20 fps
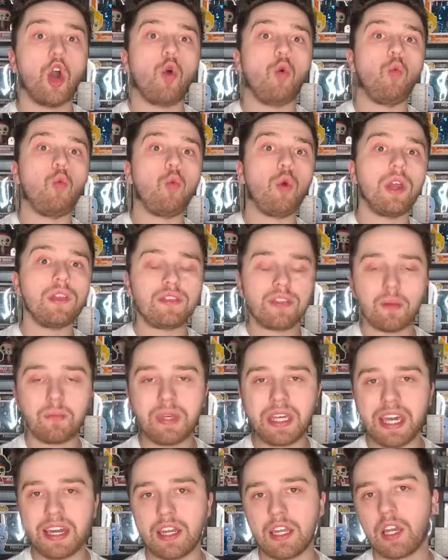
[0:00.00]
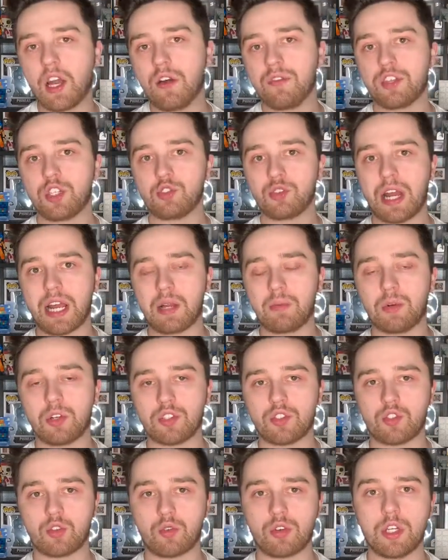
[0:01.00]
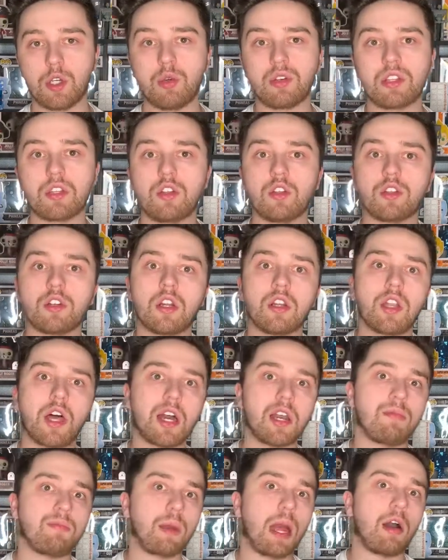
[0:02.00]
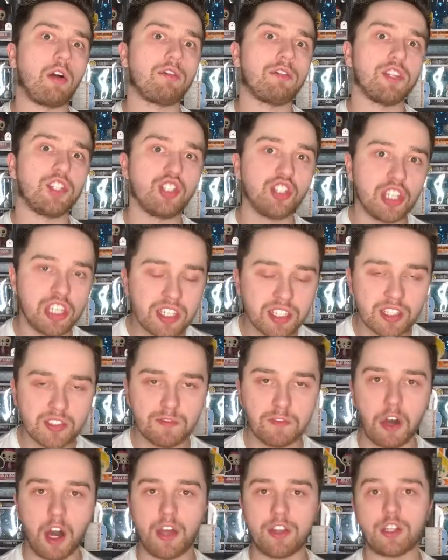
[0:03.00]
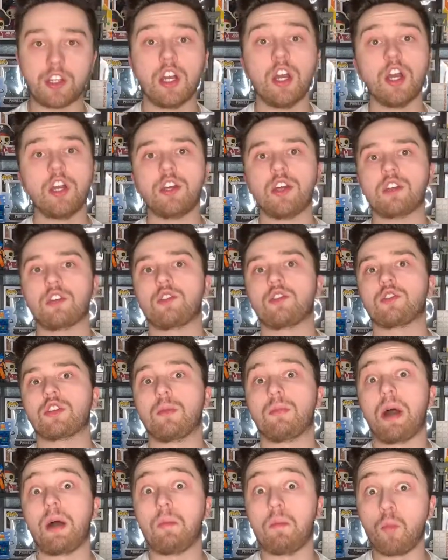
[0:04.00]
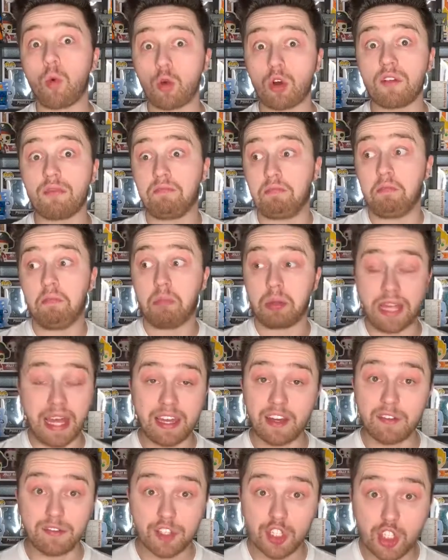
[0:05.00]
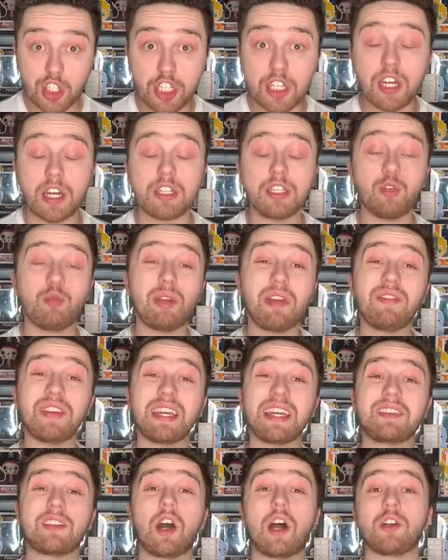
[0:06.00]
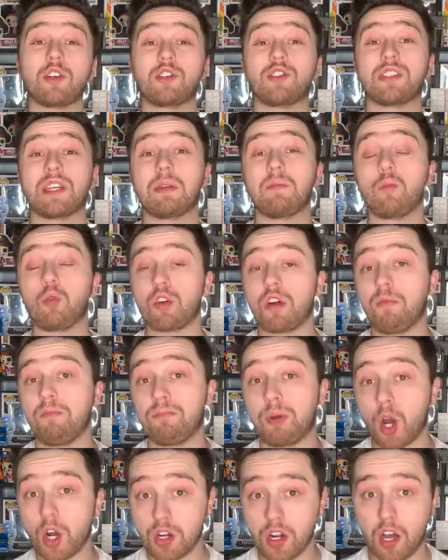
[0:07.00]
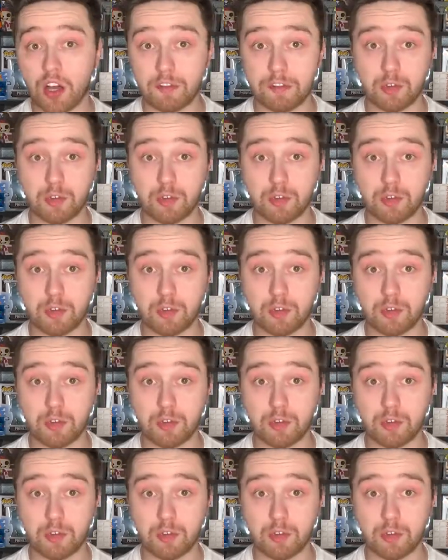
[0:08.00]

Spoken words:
with the beginning of the Dragon Ball story. You get to learn a lot about Vegeta's father. You get to learn about more of Planet Vegeta, and you even get to understand more of Bardock